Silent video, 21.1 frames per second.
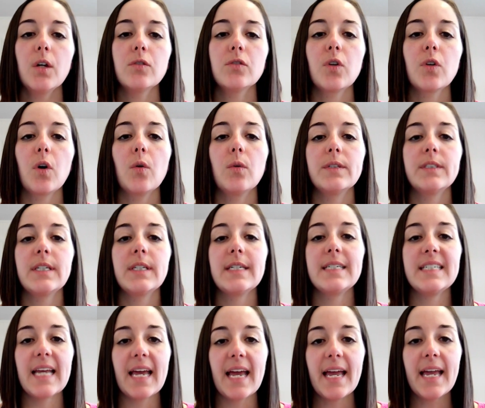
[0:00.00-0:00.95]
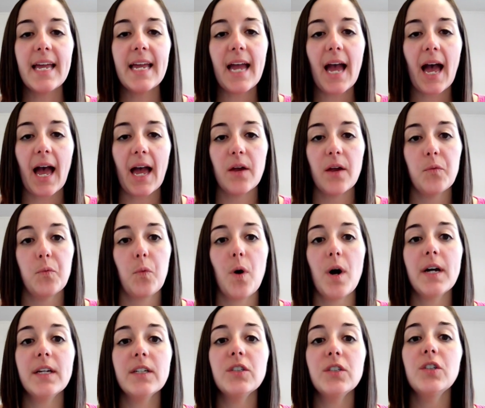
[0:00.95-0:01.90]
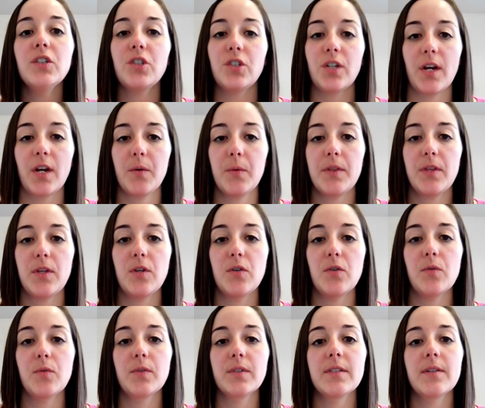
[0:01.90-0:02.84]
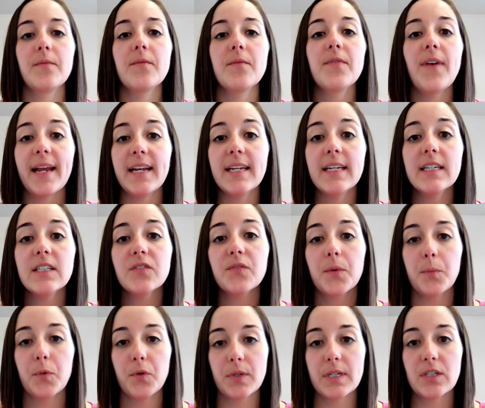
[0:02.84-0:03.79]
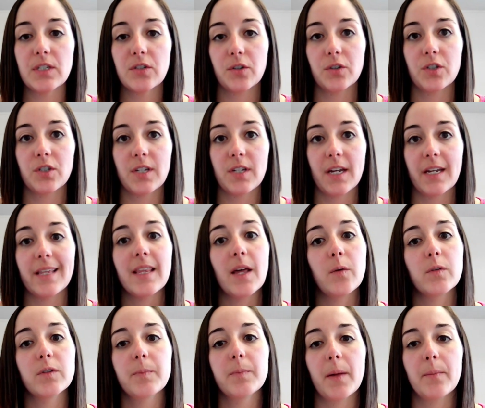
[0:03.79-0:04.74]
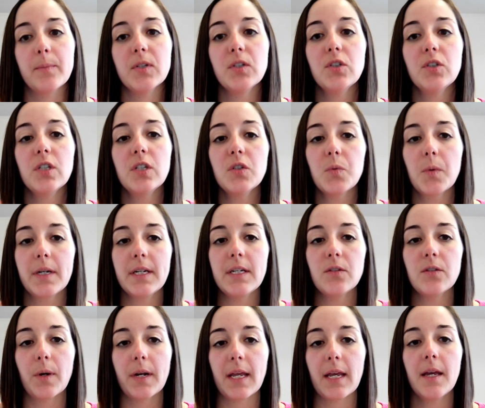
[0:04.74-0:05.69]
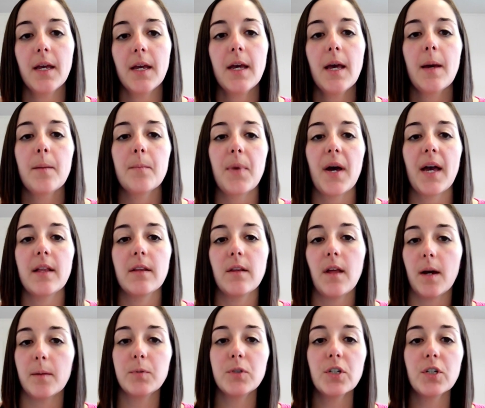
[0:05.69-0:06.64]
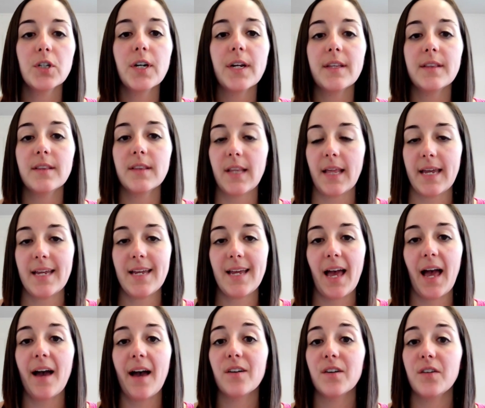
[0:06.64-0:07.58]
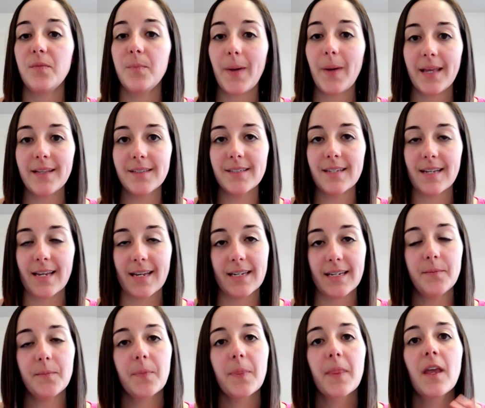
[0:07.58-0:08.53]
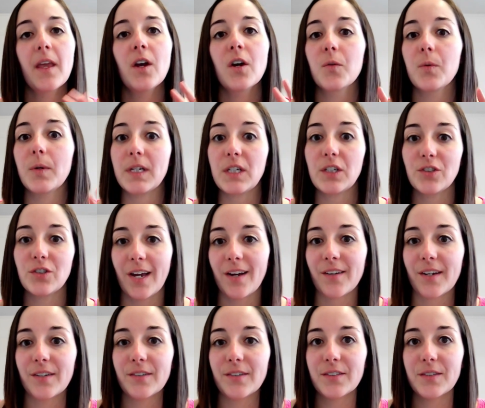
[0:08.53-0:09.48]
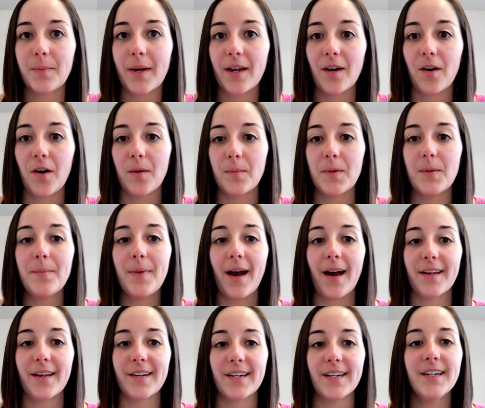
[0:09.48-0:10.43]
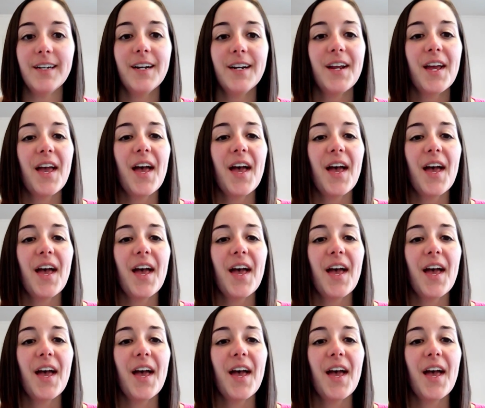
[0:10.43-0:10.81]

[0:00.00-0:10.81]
So today I want to share with you some findings from a research study that was published in 2020 by Laubscher and Light out of Penn State. Quick shout out to my alma mater.